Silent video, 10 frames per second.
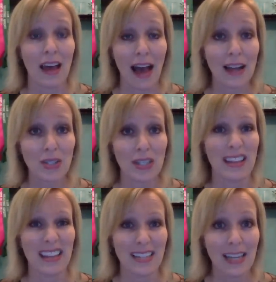actually
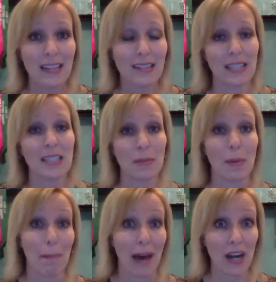the attendance tends to
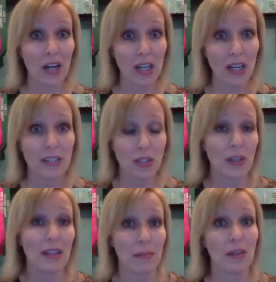be better
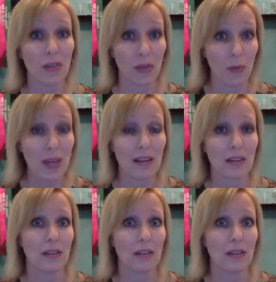during the middle of the week,